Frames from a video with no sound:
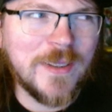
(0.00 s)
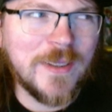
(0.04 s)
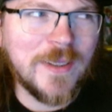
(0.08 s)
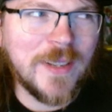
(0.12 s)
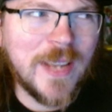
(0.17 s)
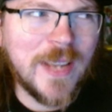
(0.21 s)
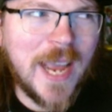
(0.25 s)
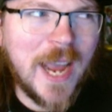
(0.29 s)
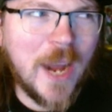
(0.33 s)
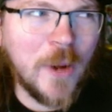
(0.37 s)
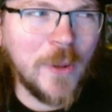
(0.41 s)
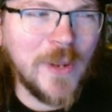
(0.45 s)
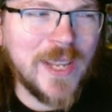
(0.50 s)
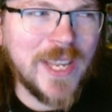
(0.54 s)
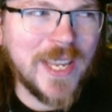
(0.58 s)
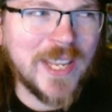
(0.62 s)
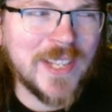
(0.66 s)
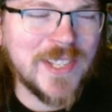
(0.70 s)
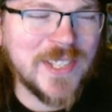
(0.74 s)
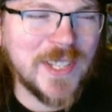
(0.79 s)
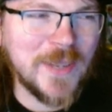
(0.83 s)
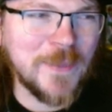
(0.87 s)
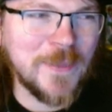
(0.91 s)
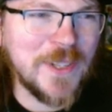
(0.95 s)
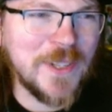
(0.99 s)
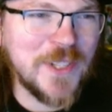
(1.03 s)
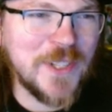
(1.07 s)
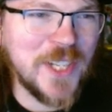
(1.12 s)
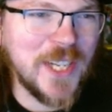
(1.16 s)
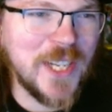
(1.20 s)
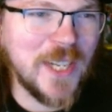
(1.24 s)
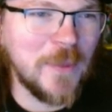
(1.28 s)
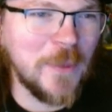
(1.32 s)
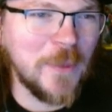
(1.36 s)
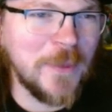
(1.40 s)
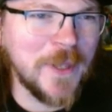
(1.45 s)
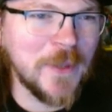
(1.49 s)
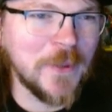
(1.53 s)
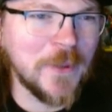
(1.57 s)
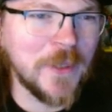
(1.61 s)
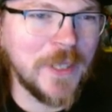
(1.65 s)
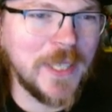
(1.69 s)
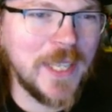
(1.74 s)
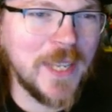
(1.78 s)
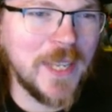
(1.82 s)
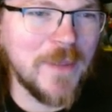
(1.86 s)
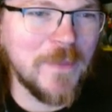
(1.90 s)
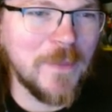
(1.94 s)
how he ends up in jail, but we don't
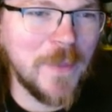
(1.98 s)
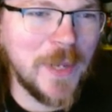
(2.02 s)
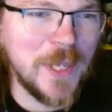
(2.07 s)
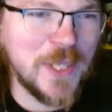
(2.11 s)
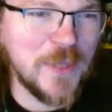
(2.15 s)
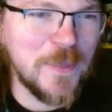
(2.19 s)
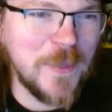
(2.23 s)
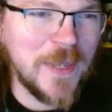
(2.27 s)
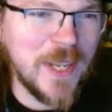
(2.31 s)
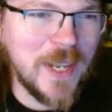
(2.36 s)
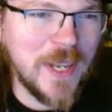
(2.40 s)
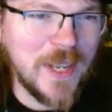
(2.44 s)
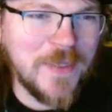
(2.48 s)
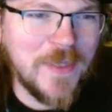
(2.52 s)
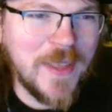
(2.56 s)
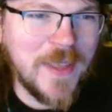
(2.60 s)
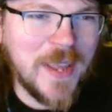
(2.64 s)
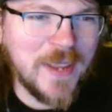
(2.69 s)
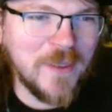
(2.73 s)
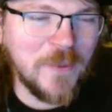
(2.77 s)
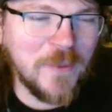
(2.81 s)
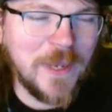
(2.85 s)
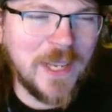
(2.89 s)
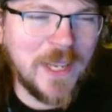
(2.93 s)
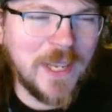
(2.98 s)
really get much beyond that. We